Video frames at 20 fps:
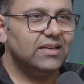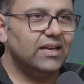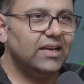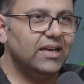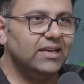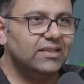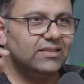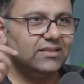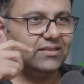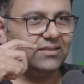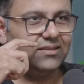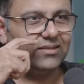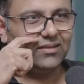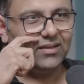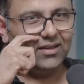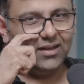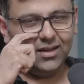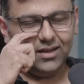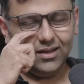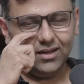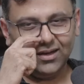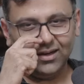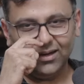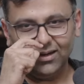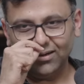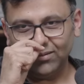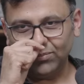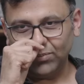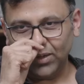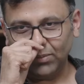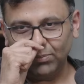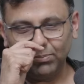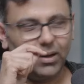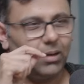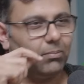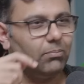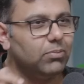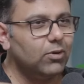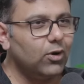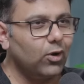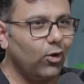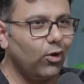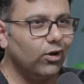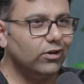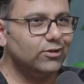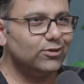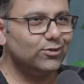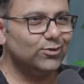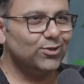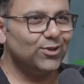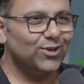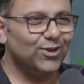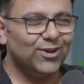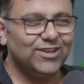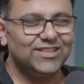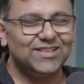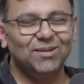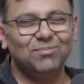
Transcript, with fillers: right? A, yeah. a, a pub crawl tour or yeah.